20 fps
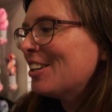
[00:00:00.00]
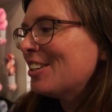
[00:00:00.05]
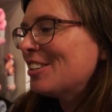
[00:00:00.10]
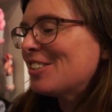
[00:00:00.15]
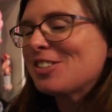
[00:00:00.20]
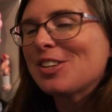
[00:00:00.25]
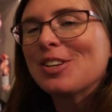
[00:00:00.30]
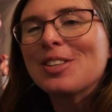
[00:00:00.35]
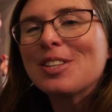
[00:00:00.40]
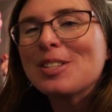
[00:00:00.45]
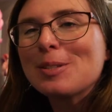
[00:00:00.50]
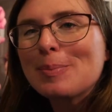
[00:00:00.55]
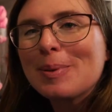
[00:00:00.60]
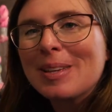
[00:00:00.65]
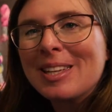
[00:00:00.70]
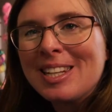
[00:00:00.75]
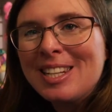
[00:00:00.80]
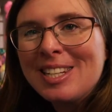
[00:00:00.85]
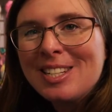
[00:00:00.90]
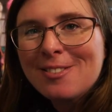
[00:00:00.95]
So there's
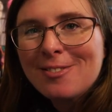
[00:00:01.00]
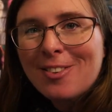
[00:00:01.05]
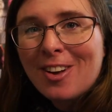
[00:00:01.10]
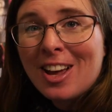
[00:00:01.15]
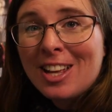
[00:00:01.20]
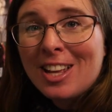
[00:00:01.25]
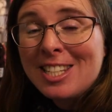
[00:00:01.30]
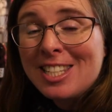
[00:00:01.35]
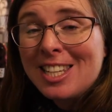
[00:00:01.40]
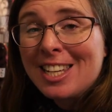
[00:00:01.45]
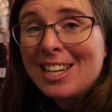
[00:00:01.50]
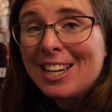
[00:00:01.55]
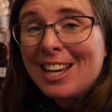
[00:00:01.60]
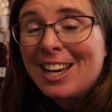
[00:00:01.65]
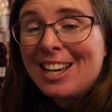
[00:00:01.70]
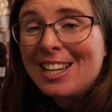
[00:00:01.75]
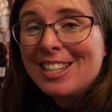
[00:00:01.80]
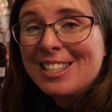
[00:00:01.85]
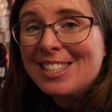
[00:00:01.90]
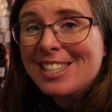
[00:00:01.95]
plenty to find here
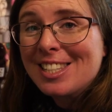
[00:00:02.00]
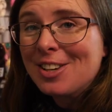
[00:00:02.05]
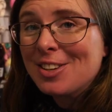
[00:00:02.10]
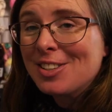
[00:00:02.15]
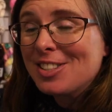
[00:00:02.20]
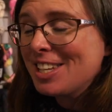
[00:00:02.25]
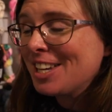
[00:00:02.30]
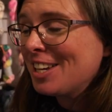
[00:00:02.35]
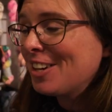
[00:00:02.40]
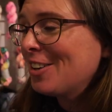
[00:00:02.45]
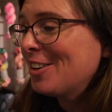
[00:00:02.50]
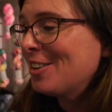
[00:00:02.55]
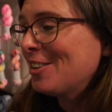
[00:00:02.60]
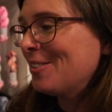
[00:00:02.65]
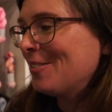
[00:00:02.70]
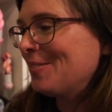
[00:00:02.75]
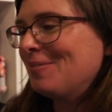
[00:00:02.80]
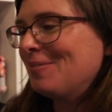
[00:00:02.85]
at Zigozago.